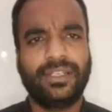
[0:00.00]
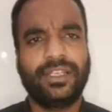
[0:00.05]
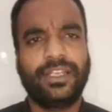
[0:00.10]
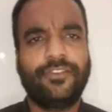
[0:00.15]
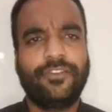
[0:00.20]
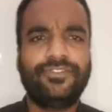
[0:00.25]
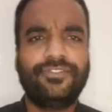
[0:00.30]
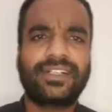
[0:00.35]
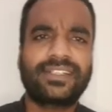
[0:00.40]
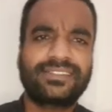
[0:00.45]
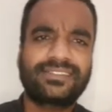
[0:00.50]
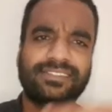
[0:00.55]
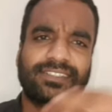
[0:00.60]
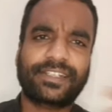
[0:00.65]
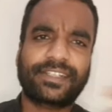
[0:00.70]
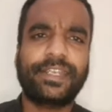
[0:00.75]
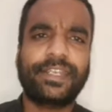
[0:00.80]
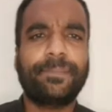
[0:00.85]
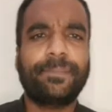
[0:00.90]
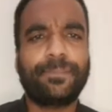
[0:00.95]
If there is
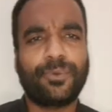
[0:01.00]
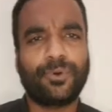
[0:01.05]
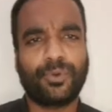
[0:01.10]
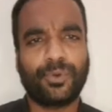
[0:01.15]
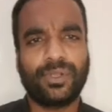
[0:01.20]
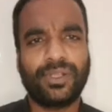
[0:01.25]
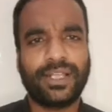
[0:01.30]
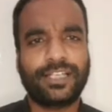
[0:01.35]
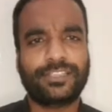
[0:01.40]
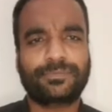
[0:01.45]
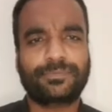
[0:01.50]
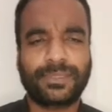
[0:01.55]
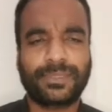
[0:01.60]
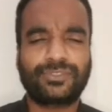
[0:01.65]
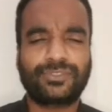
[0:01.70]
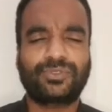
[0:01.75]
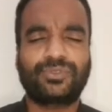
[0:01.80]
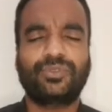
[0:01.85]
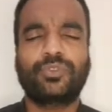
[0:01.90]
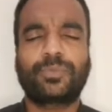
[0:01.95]
3 poles, s plus
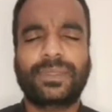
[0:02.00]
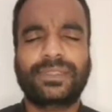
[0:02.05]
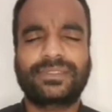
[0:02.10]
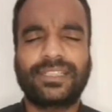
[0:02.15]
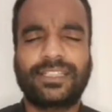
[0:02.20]
2 plus